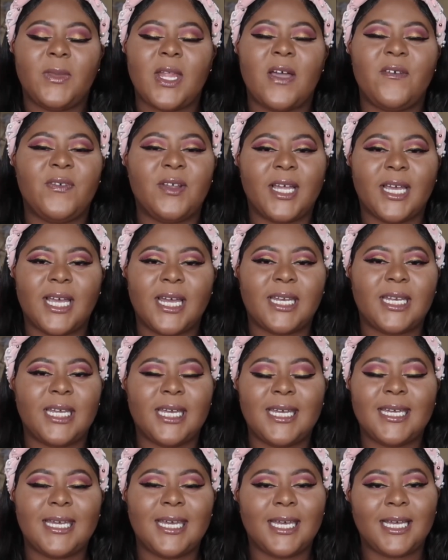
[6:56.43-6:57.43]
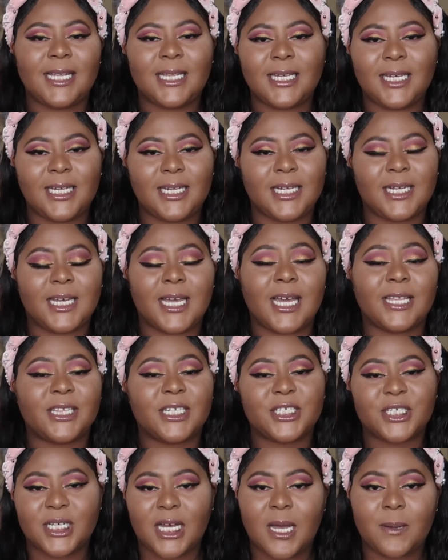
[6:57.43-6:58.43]
i feel like i did get clean and it got
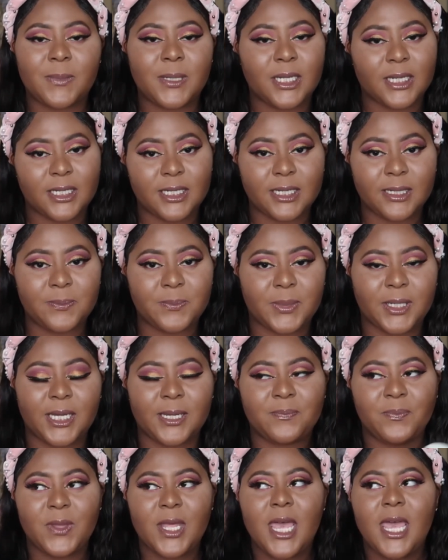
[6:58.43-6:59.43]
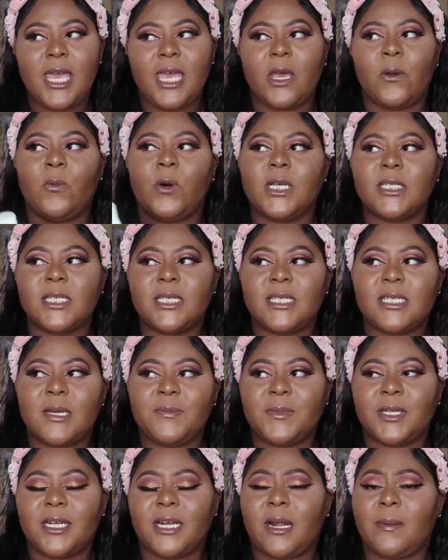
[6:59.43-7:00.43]
the job done but it wasn't something that